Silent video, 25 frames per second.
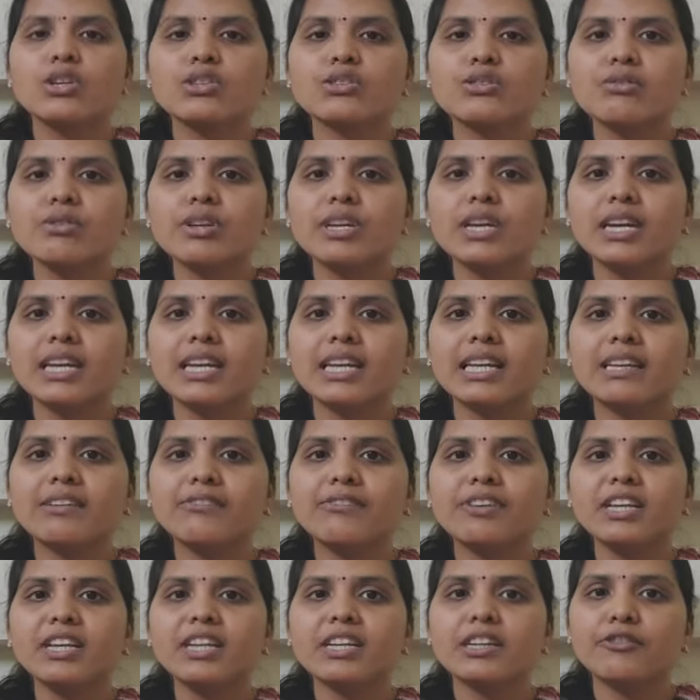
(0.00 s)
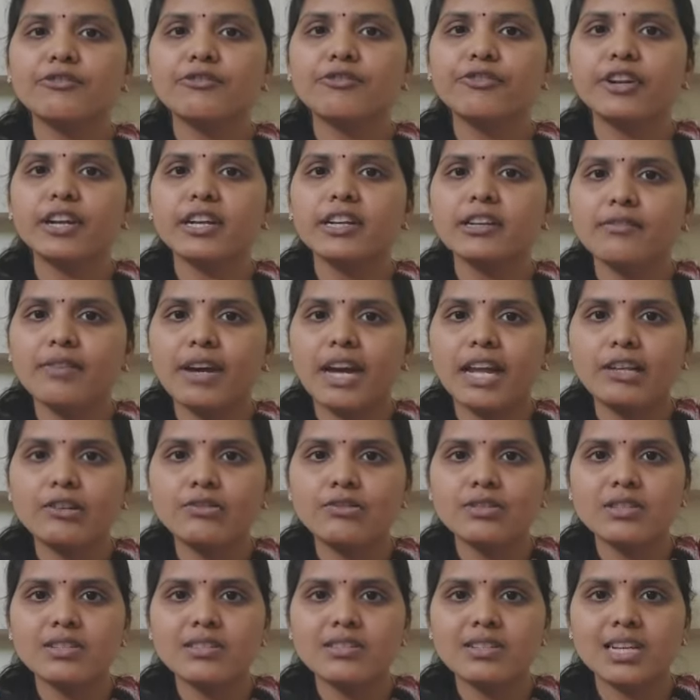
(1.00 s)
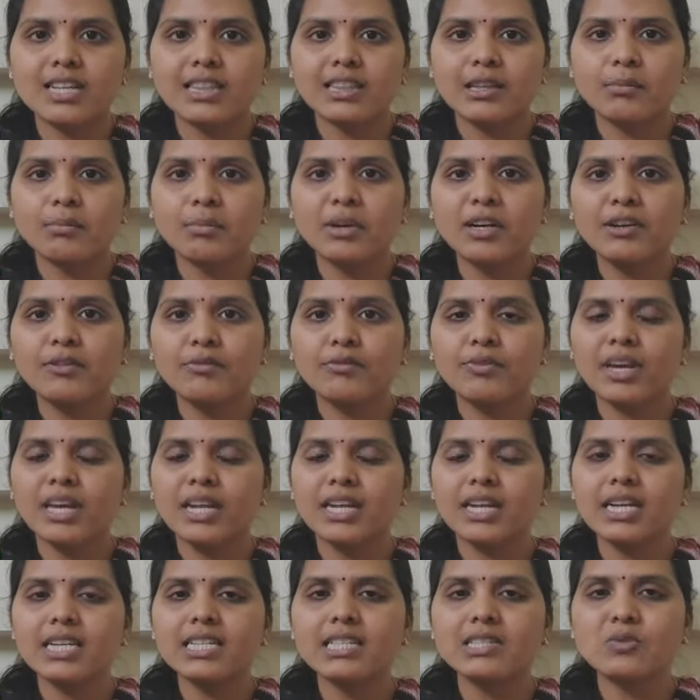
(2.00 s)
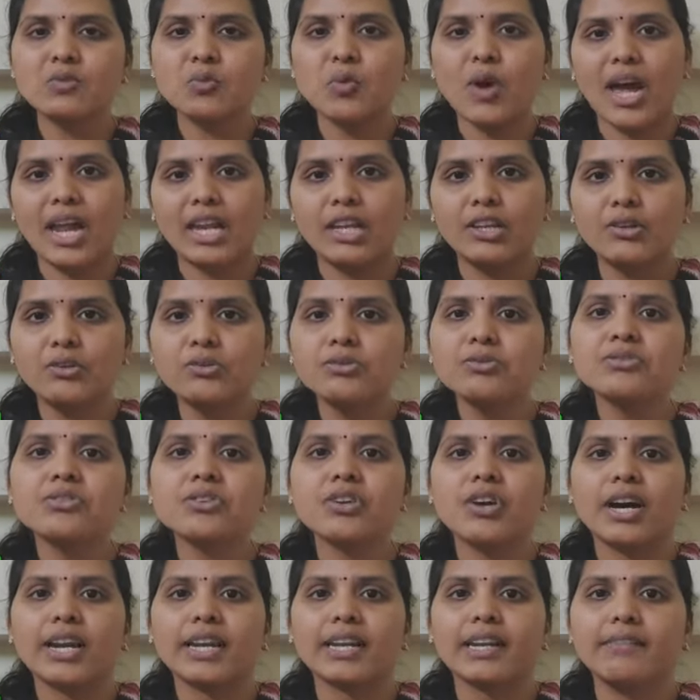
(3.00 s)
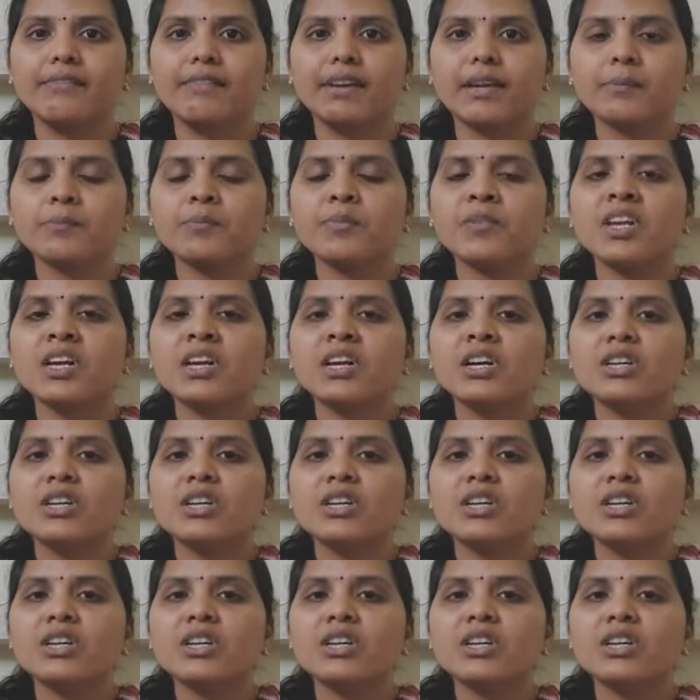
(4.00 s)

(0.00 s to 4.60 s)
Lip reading: So here giving different values is nothing but various values you are giving.